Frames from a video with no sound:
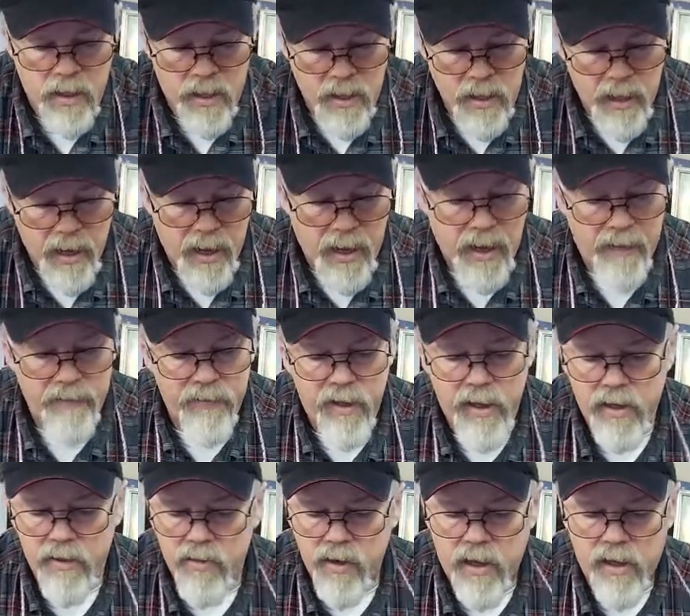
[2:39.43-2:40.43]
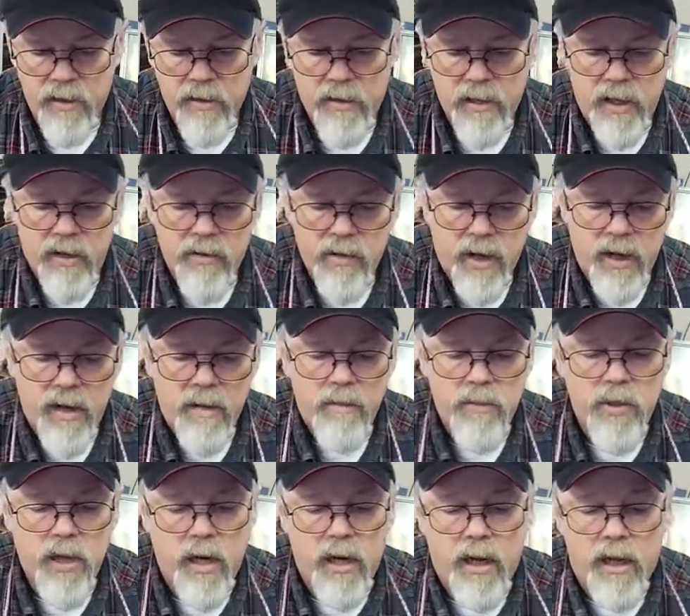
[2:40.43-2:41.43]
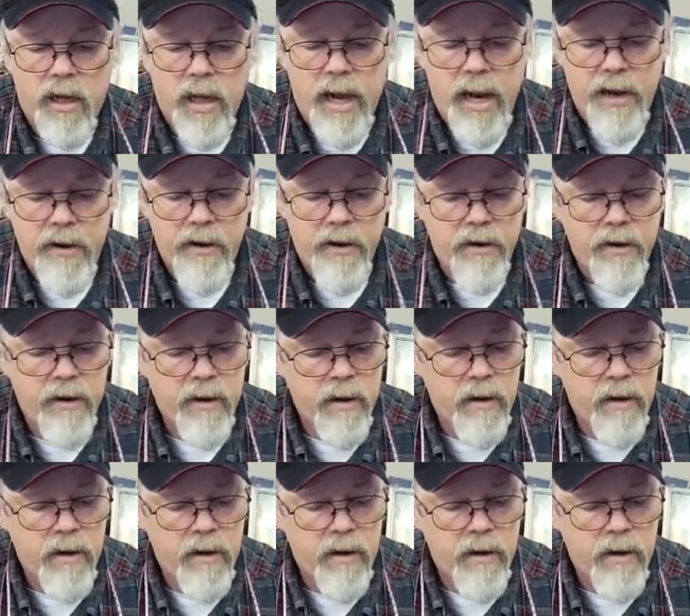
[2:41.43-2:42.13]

I have these items on a lanyard.